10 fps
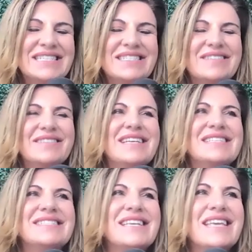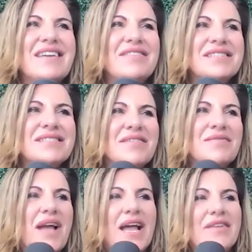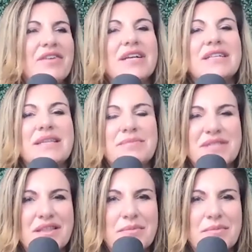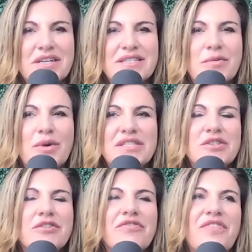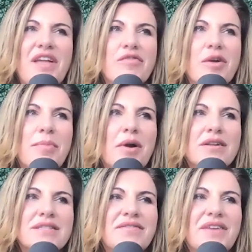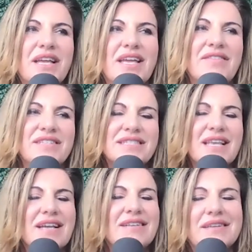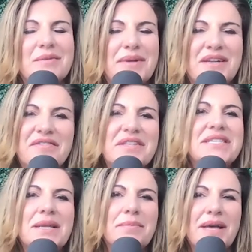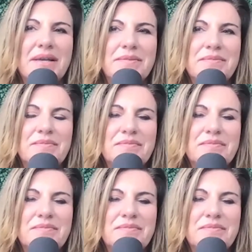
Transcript: So let's give us a kind of a glimpse of the book. So what's your favorite parts of it? Give us like a little bit of a tidbit.